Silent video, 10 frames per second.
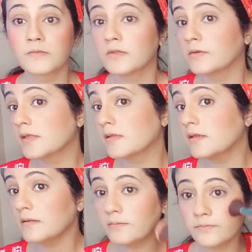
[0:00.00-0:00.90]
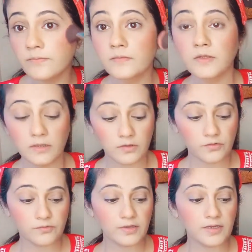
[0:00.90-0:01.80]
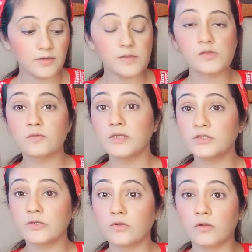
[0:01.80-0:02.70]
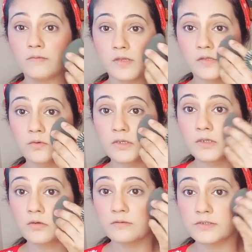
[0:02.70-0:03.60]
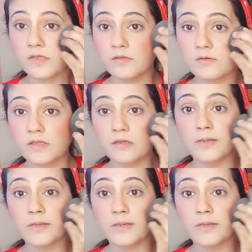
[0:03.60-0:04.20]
You can see, if you feel it is too much, you can always tone it down just using a